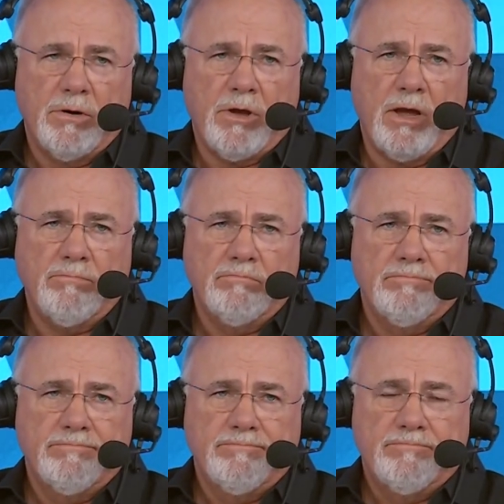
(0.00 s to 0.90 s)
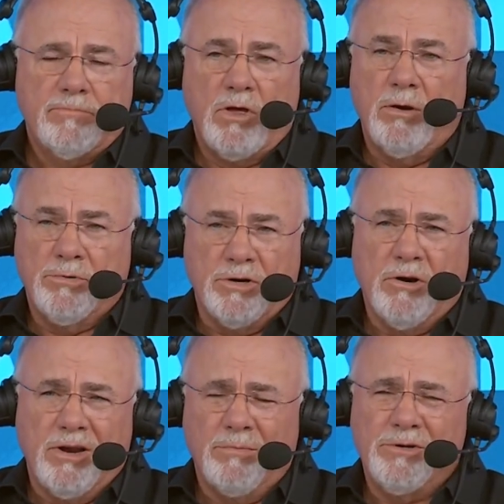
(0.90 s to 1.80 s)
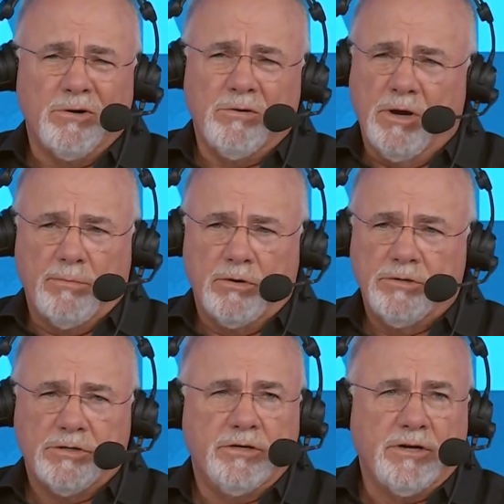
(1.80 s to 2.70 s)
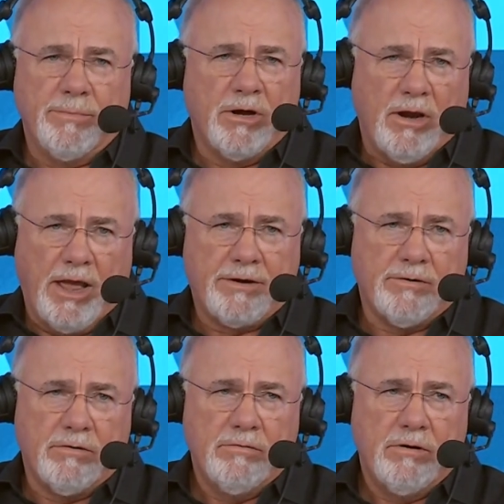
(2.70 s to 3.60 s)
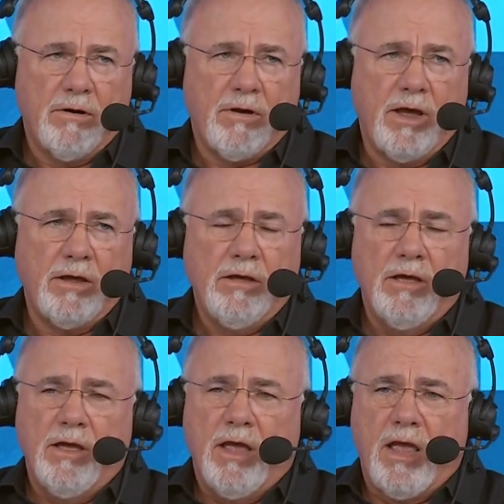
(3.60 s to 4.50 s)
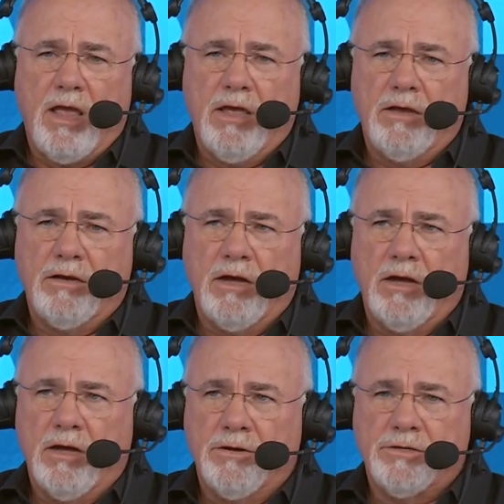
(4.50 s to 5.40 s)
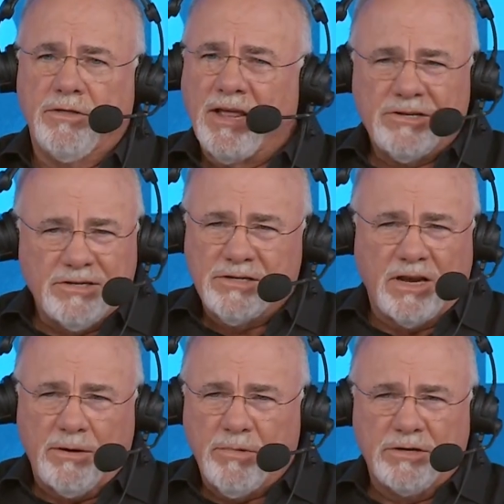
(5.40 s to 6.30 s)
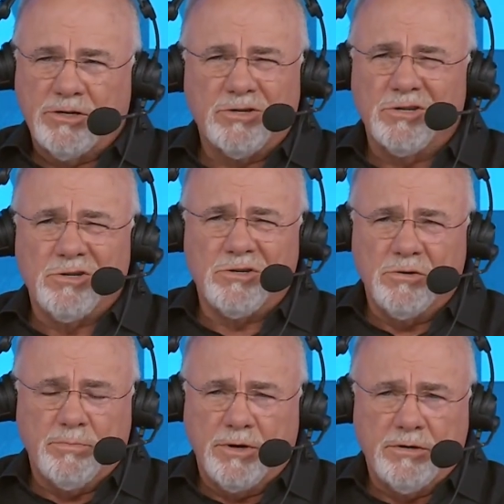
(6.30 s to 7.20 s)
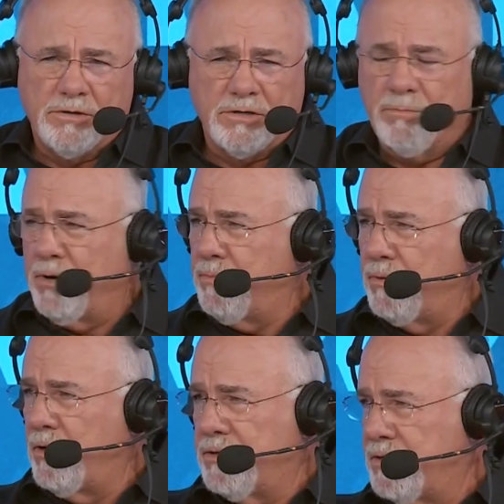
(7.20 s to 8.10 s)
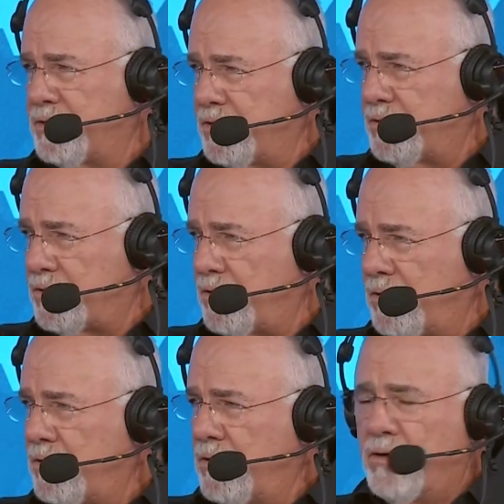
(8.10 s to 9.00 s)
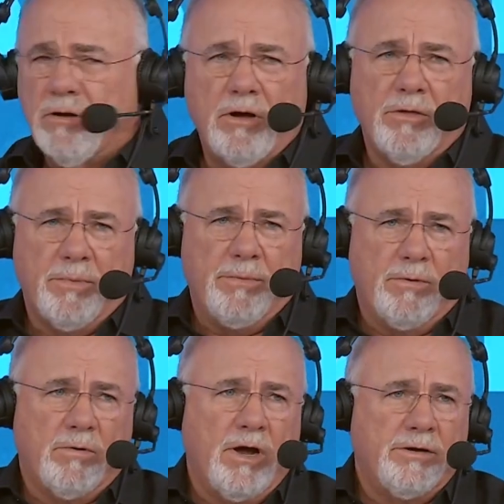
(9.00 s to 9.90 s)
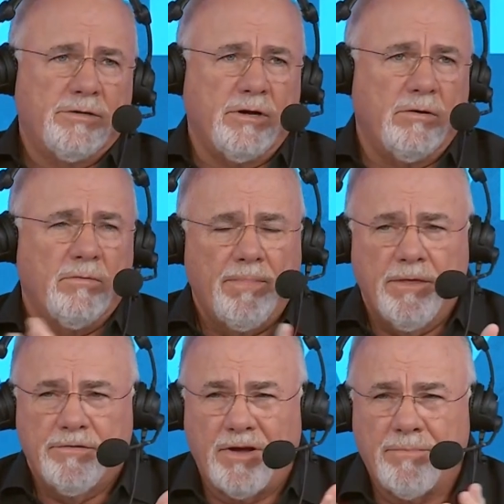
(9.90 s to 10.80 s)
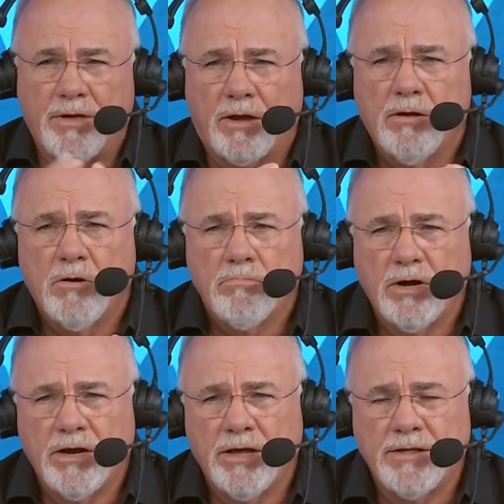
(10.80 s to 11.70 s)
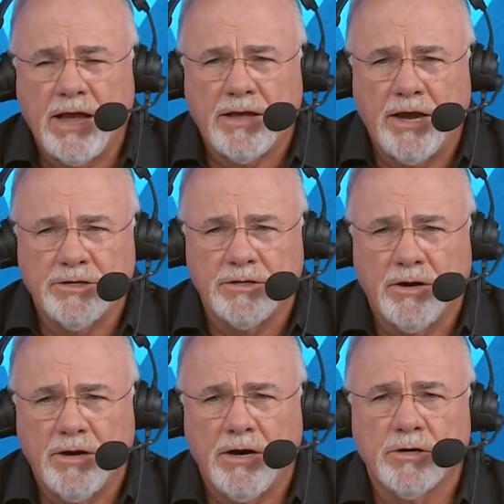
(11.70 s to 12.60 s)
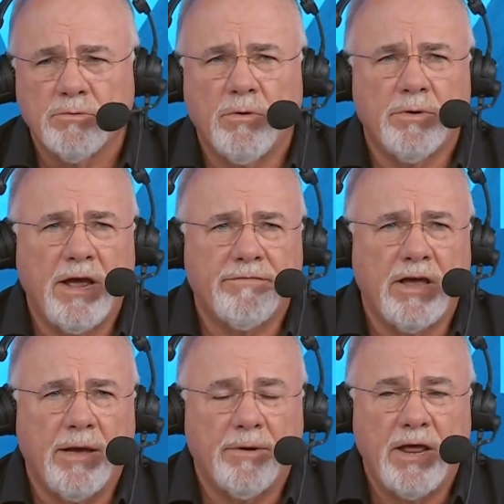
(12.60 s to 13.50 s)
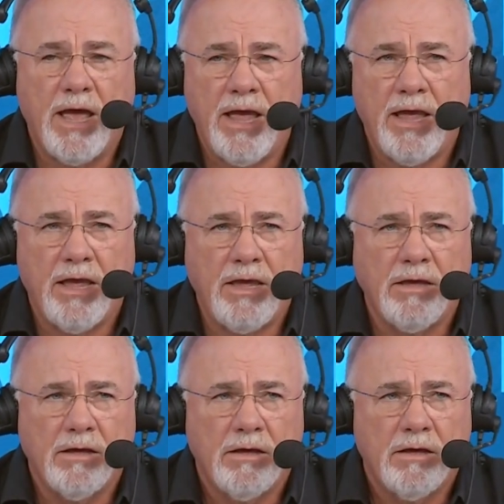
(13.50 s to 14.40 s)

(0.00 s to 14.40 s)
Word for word: Okay, an absurd an absurd number, just because I'm a collector. Okay, and uh, so that's the same. That's just as stupid to some people as this is to uh, other people, right? So same thing. But in that case, so here's what would have to happen: A,